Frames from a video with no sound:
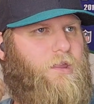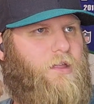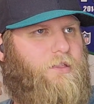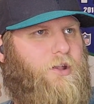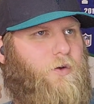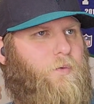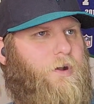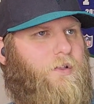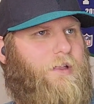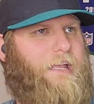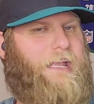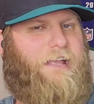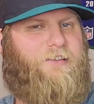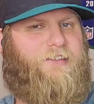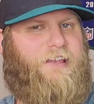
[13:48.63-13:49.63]
there really
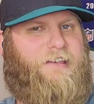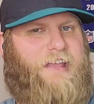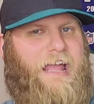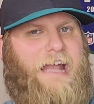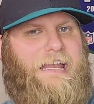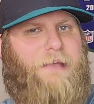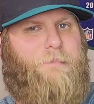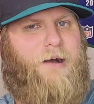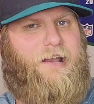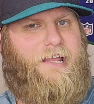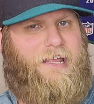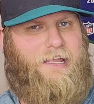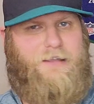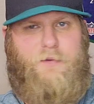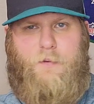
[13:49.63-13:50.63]
isn't
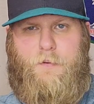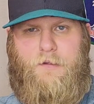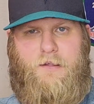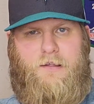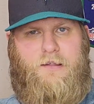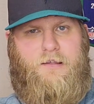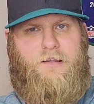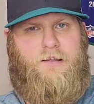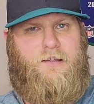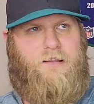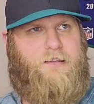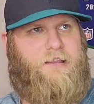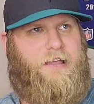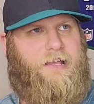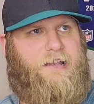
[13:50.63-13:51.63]
anybody
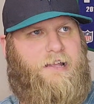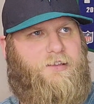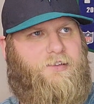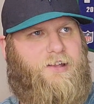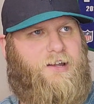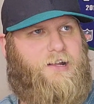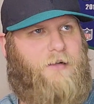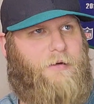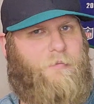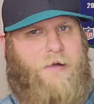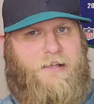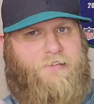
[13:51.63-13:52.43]
that is going to come up.